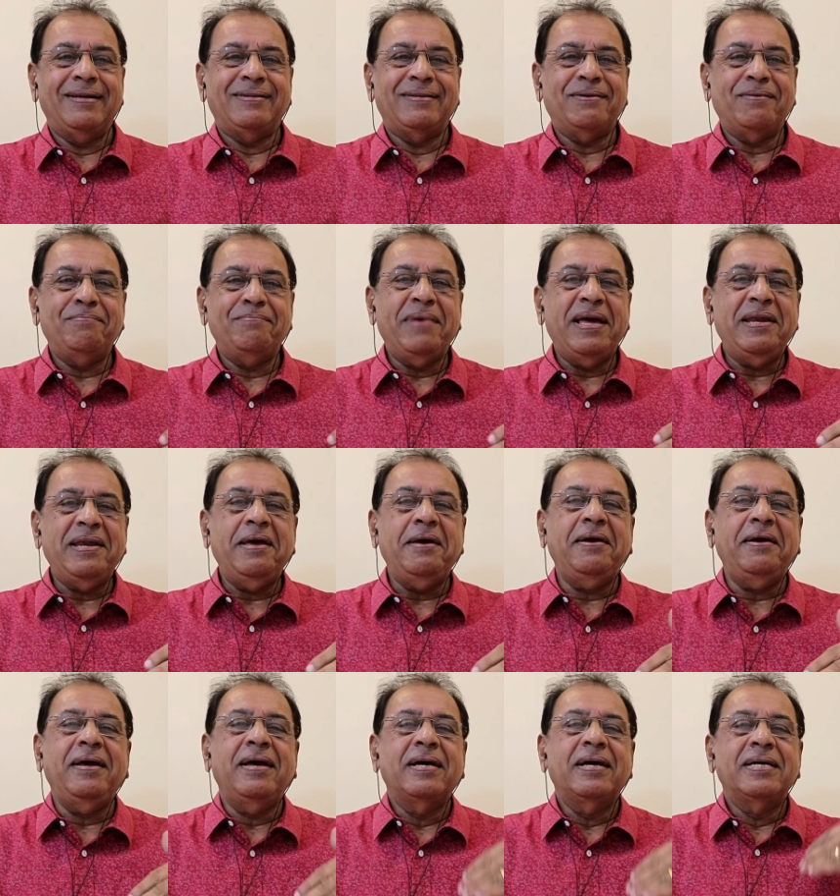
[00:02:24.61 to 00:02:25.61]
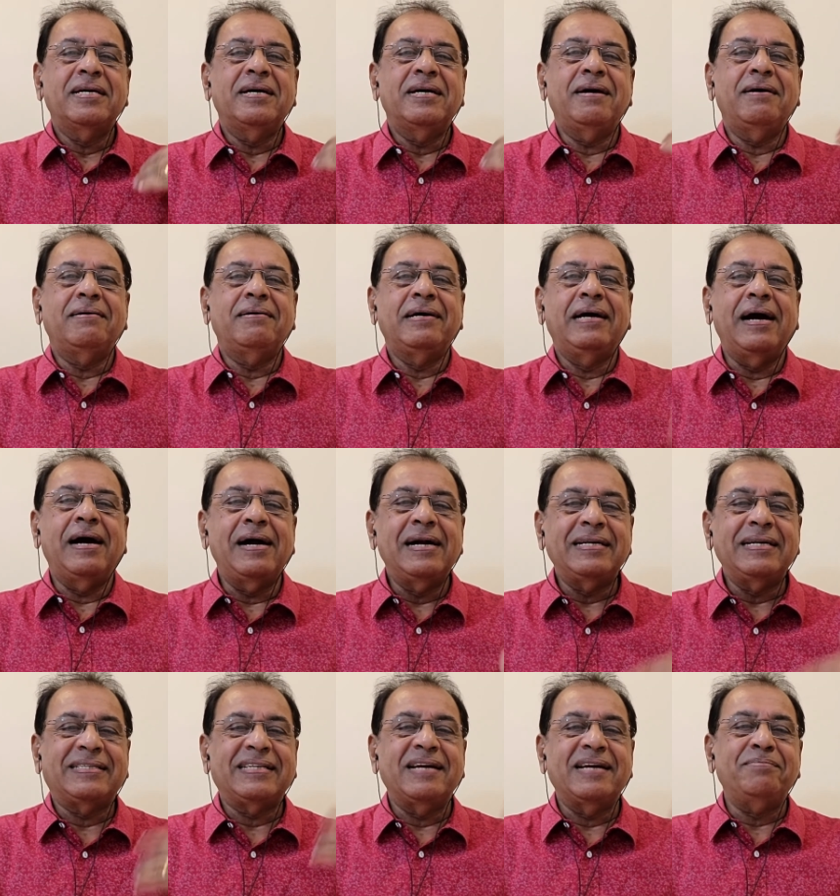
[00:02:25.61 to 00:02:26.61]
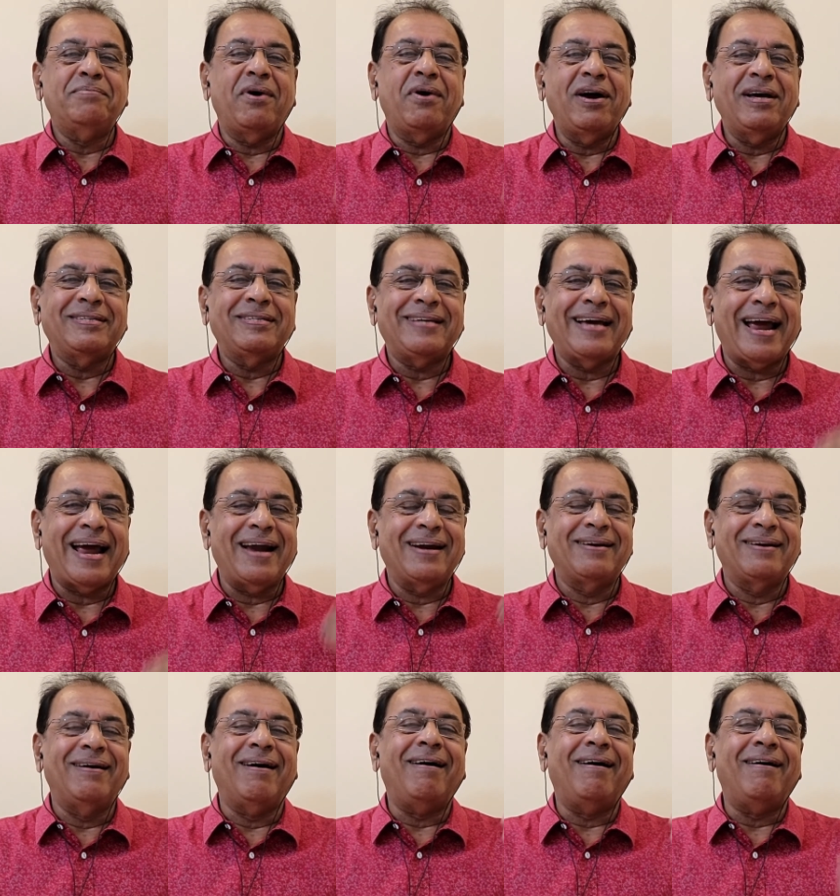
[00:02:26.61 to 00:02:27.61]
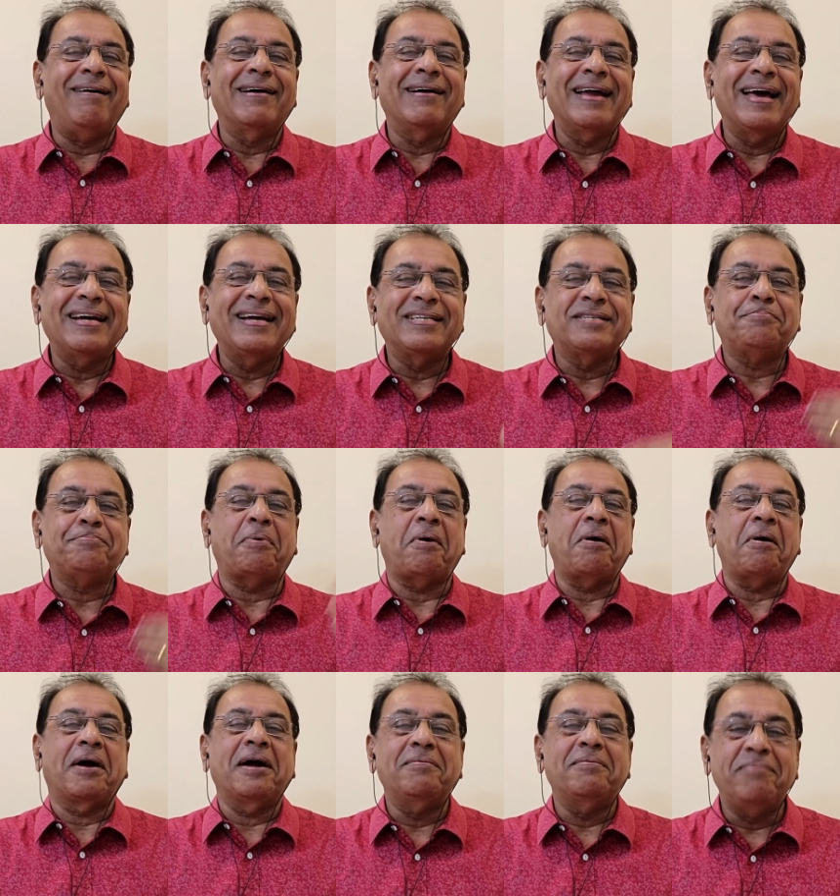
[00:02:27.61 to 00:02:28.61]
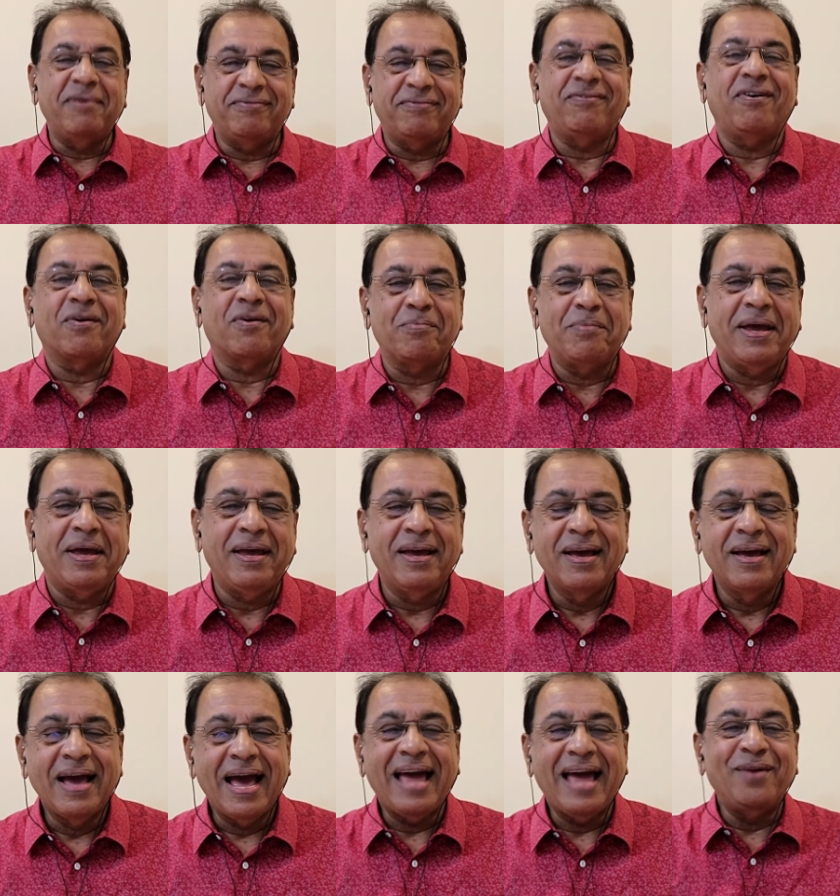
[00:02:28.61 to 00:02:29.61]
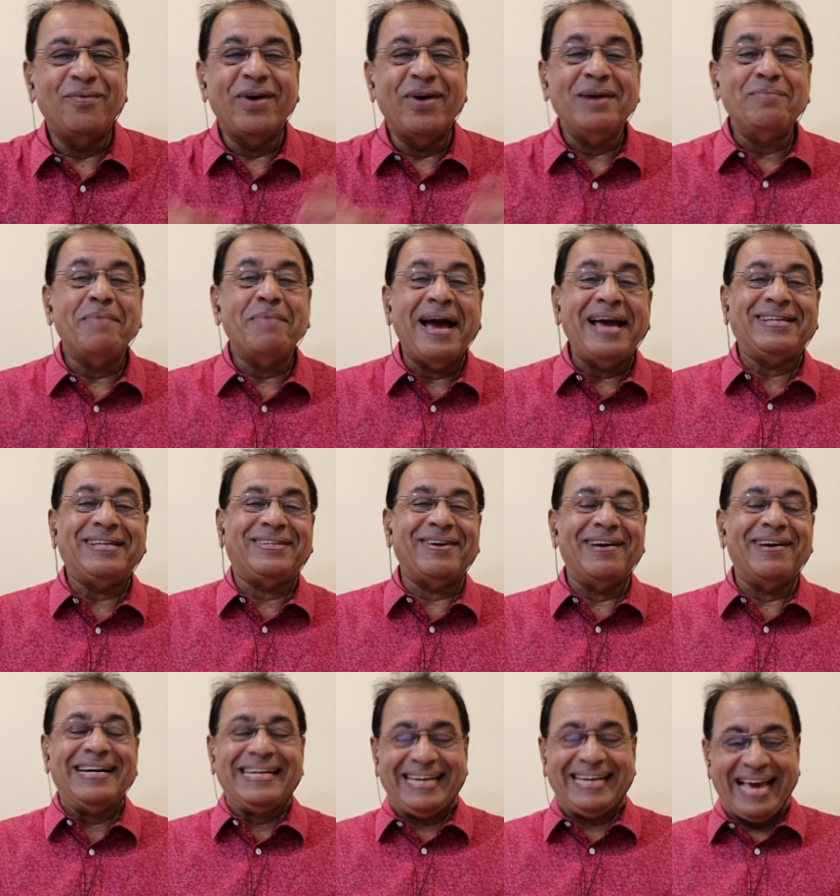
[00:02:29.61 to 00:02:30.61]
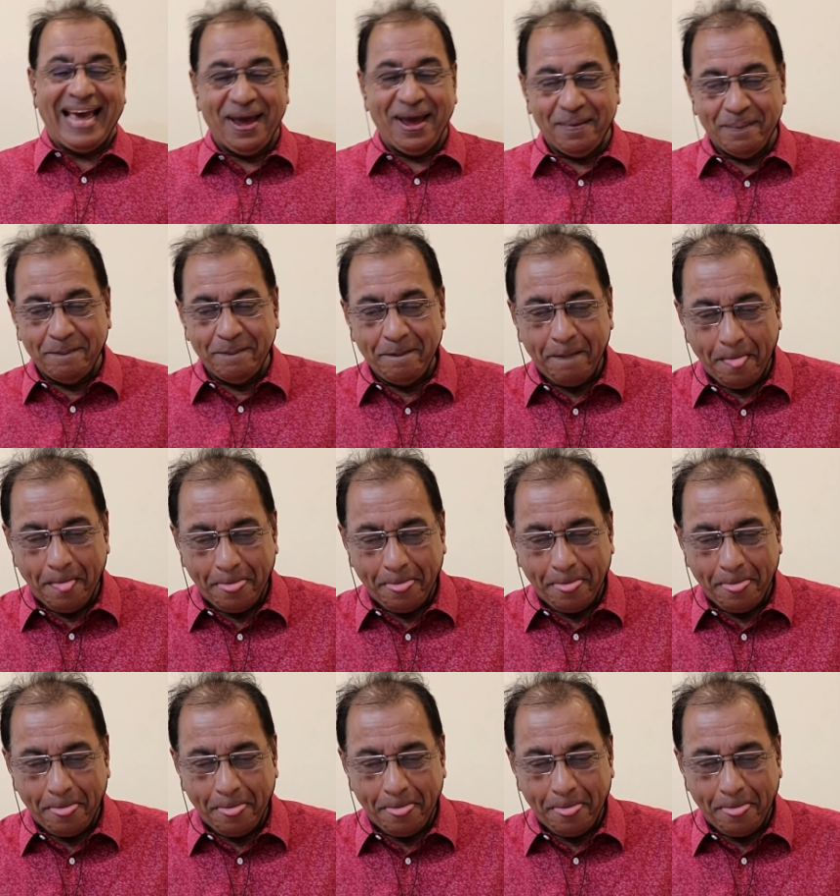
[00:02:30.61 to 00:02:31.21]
So many girls and boys had gone and spoken before me, and when my turn came,